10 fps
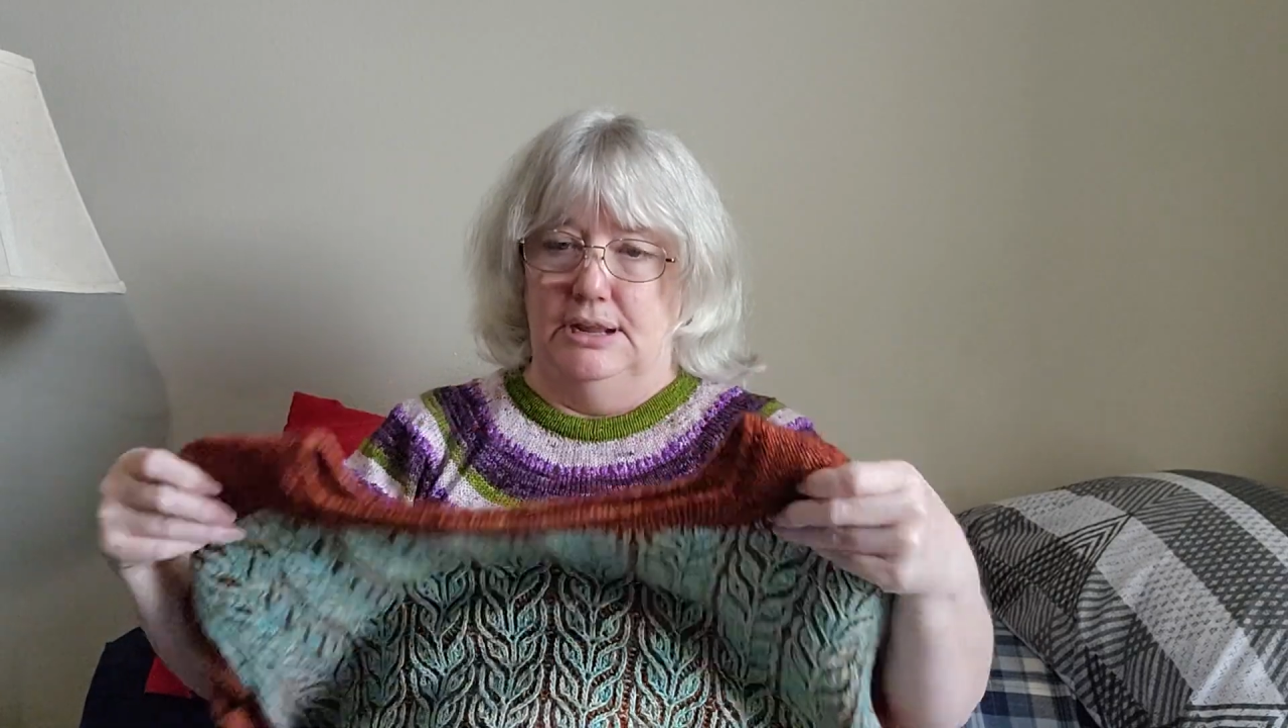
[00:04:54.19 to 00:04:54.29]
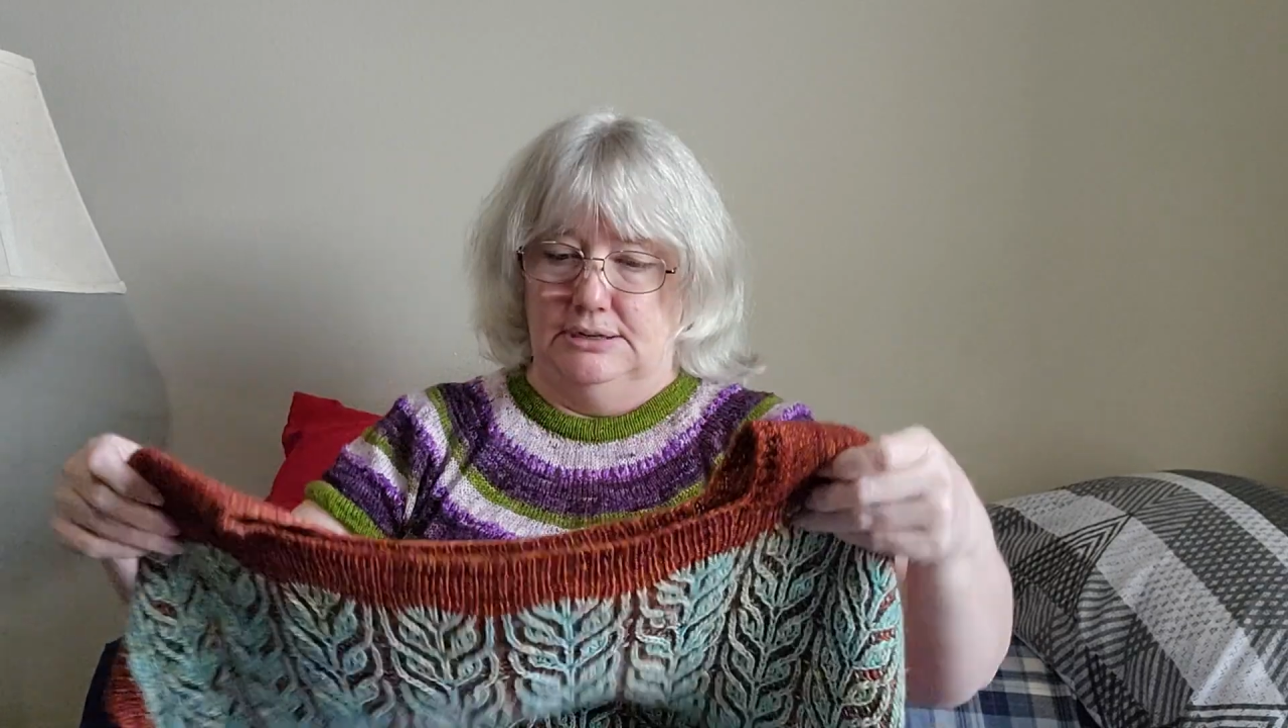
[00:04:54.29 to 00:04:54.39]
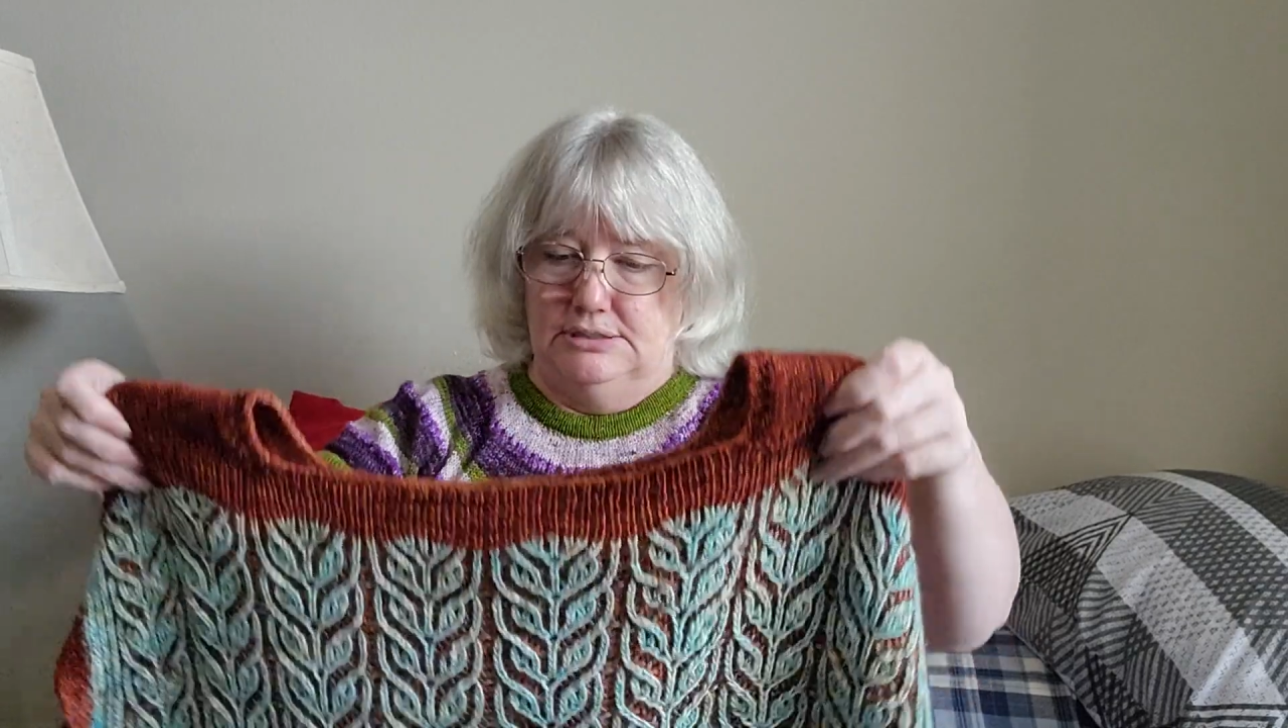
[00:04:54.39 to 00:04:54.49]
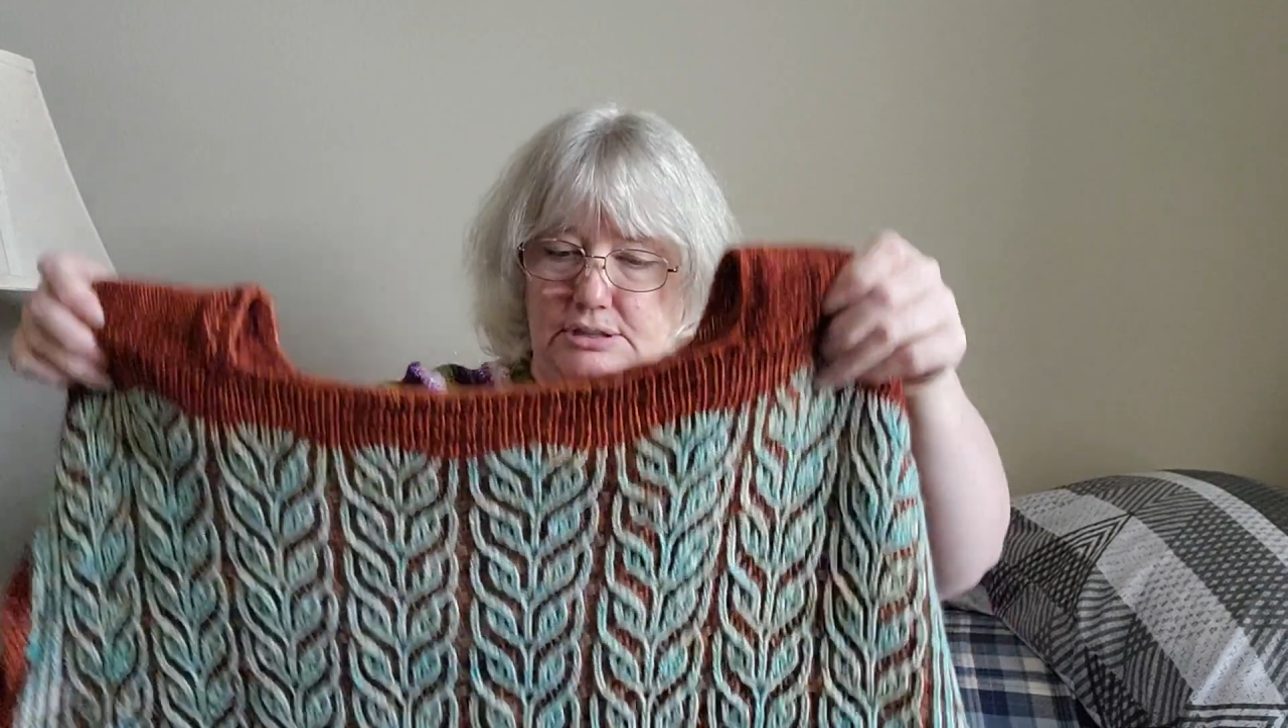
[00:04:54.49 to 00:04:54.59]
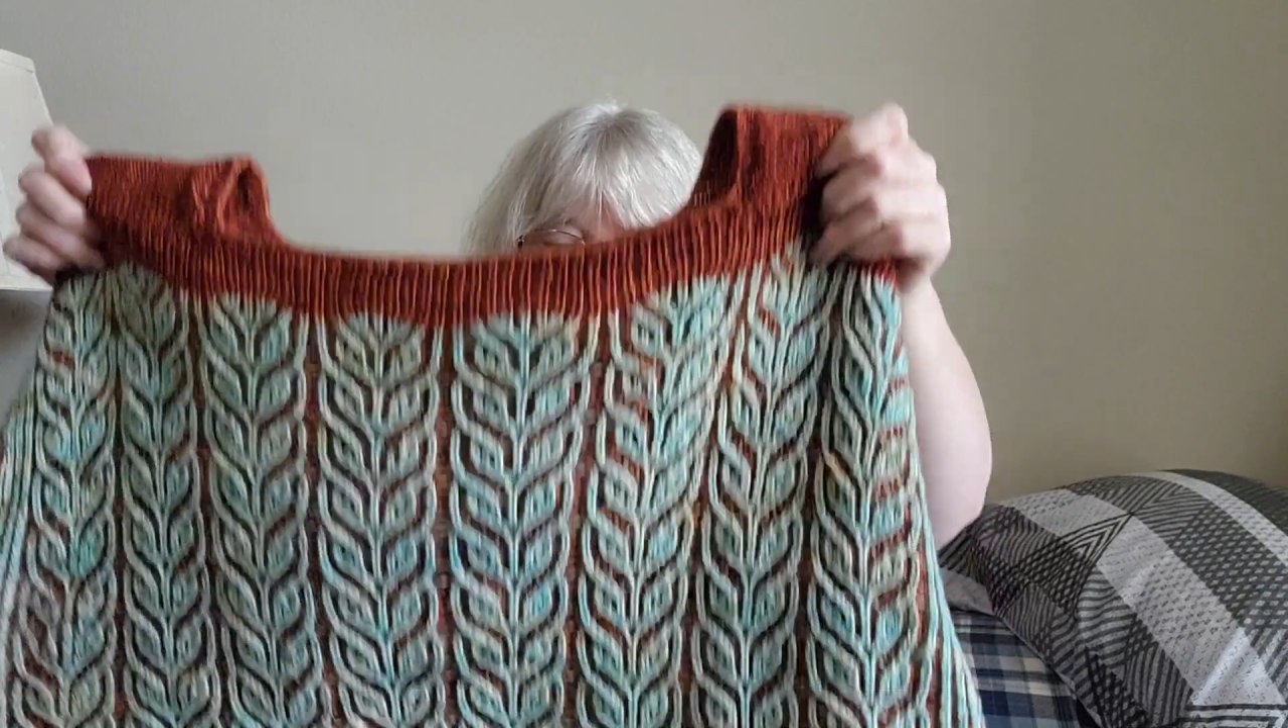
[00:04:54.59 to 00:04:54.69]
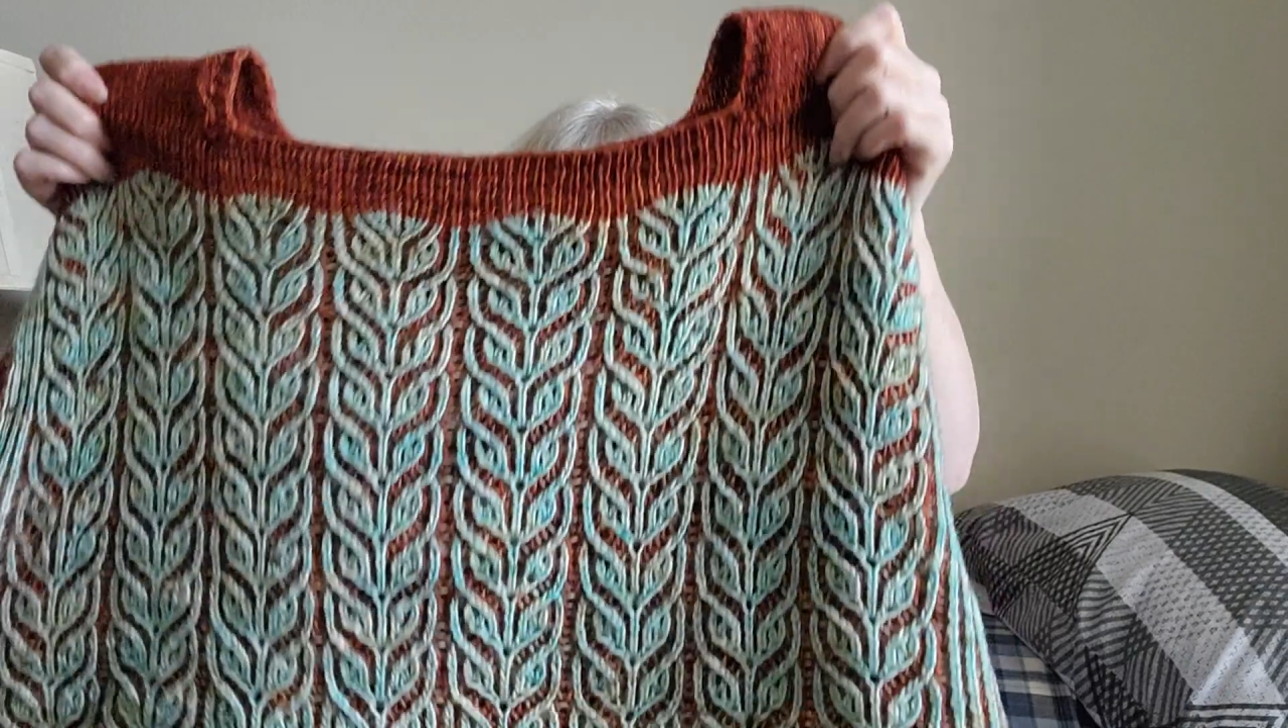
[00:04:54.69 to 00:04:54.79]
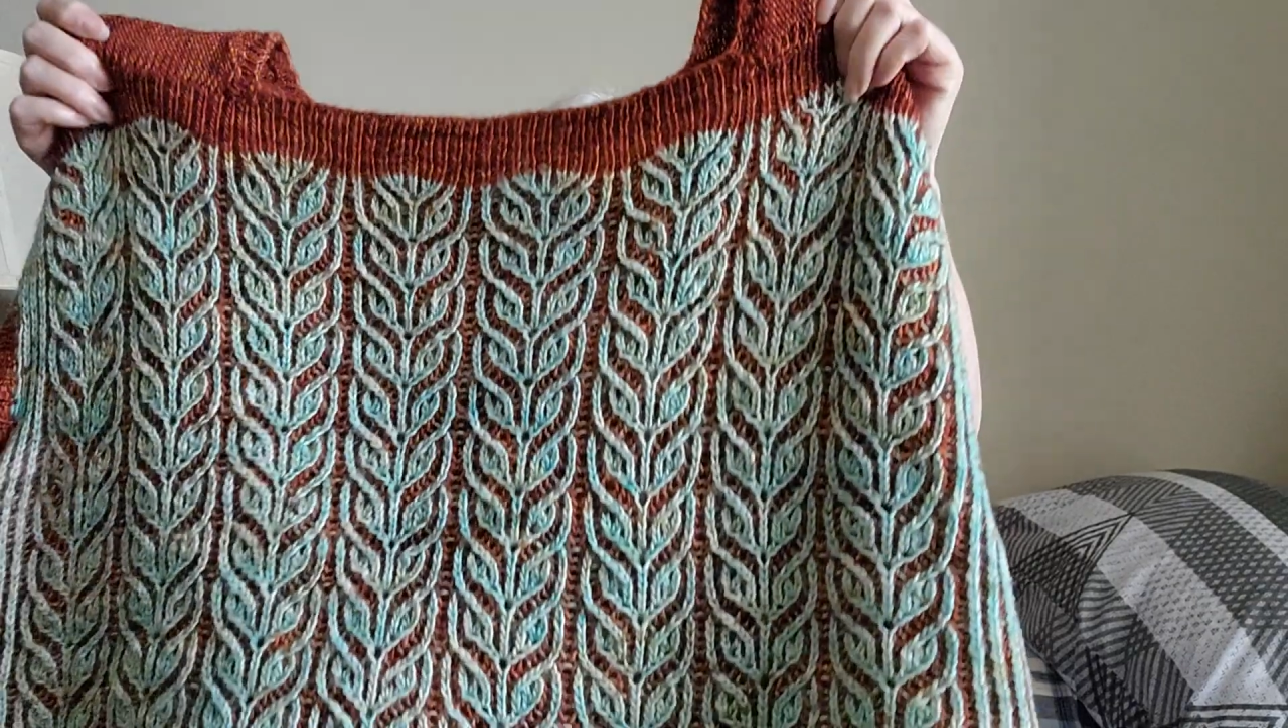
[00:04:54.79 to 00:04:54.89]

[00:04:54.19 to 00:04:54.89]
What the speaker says: excellent